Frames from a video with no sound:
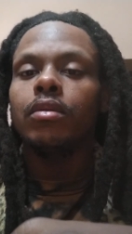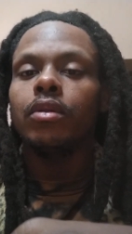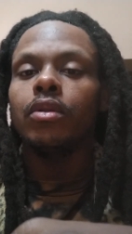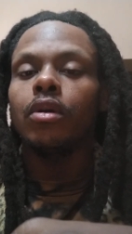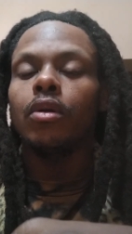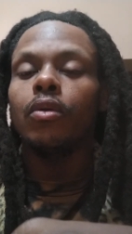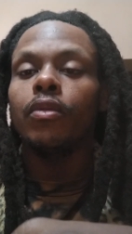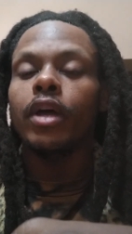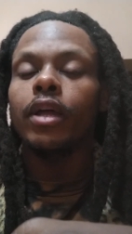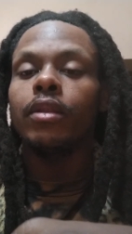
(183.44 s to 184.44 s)
you
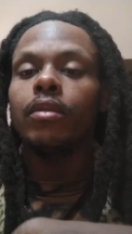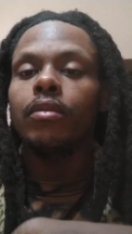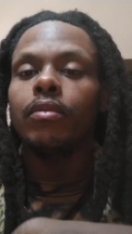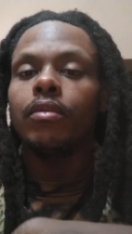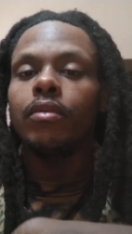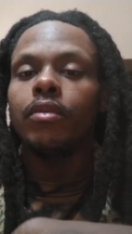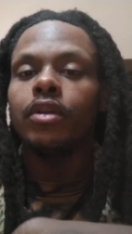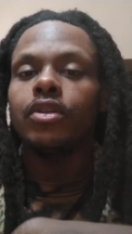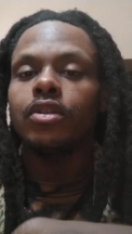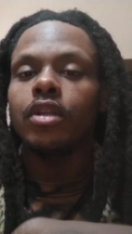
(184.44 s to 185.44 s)
know that
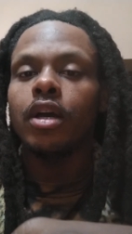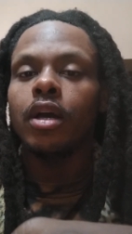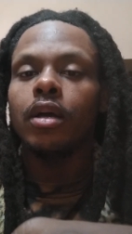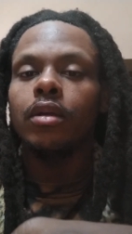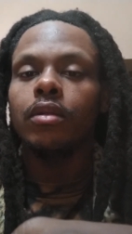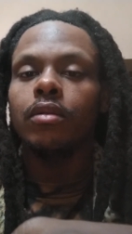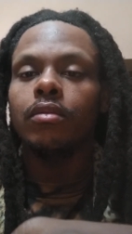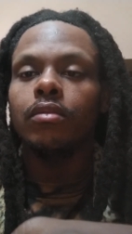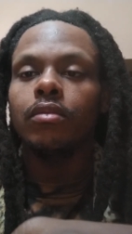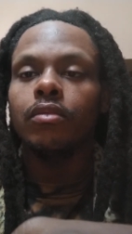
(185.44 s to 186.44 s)
this is not
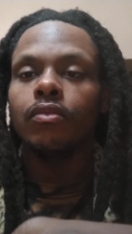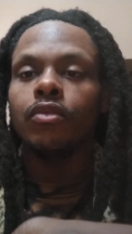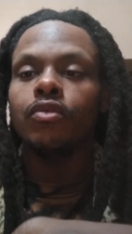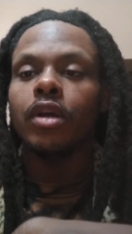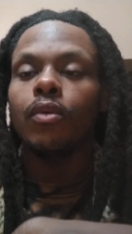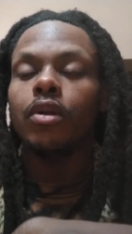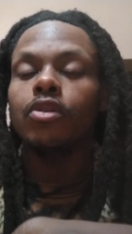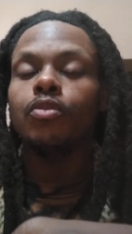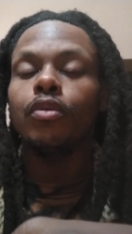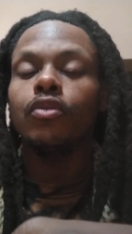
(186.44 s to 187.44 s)
this is not where
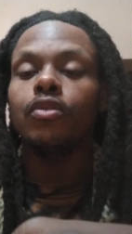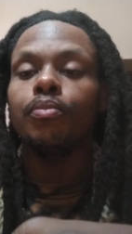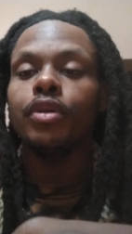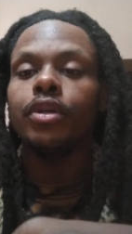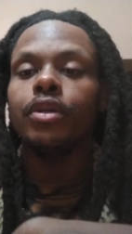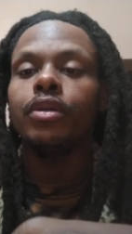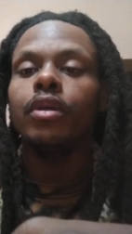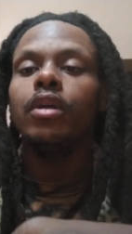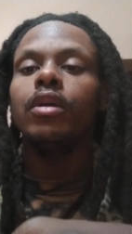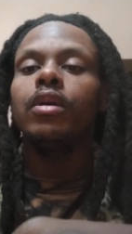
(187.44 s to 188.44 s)
they're supposed to
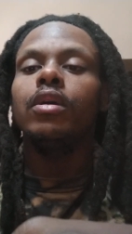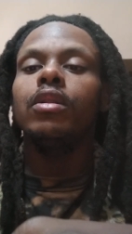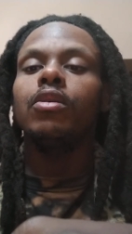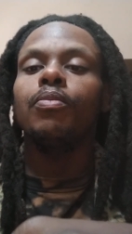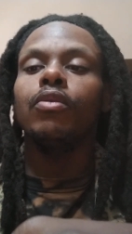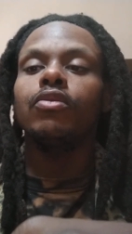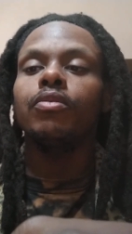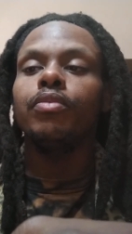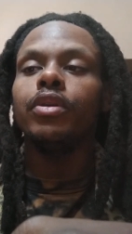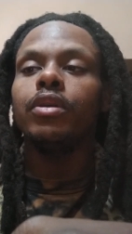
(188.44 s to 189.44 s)
be they're supposed
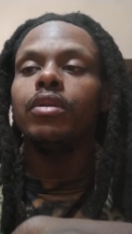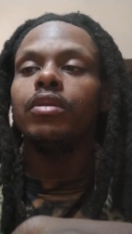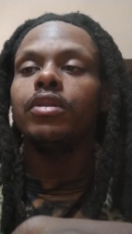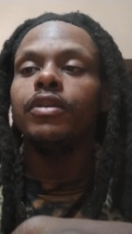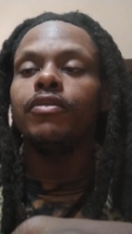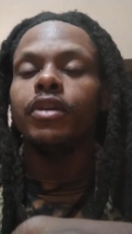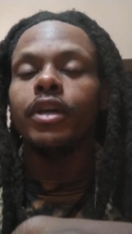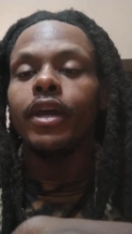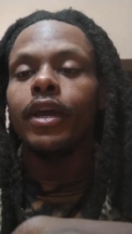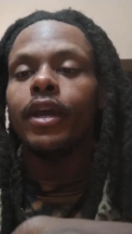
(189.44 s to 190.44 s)
to be in the
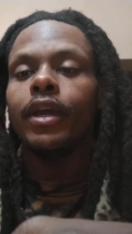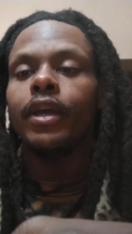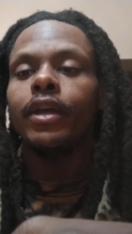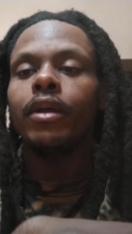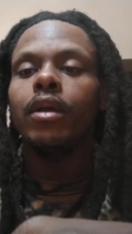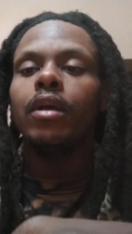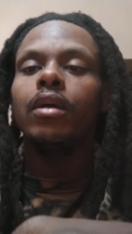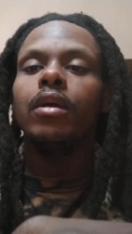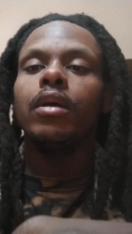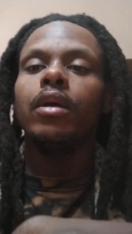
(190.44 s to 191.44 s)
TVA
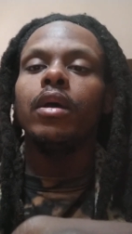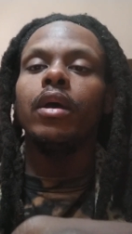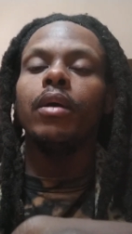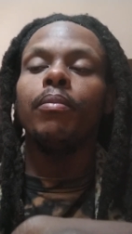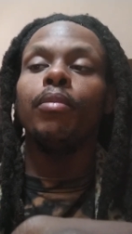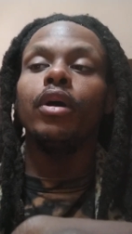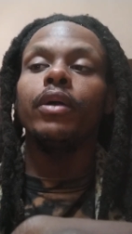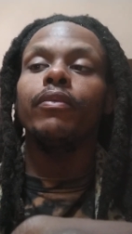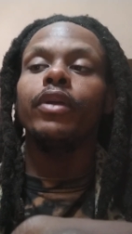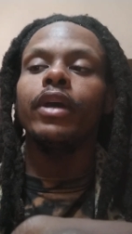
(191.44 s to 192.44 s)
but
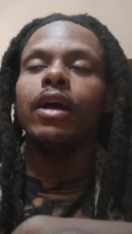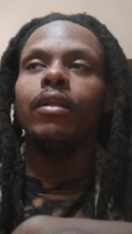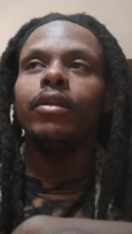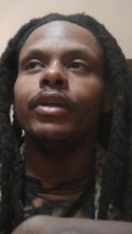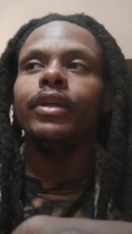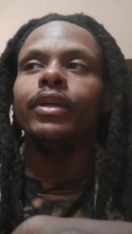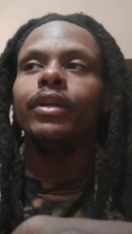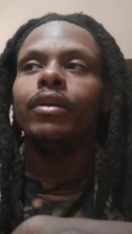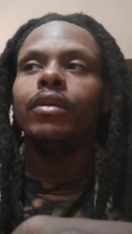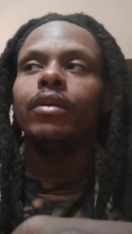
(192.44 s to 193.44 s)
in
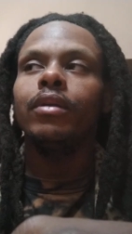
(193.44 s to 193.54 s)
reality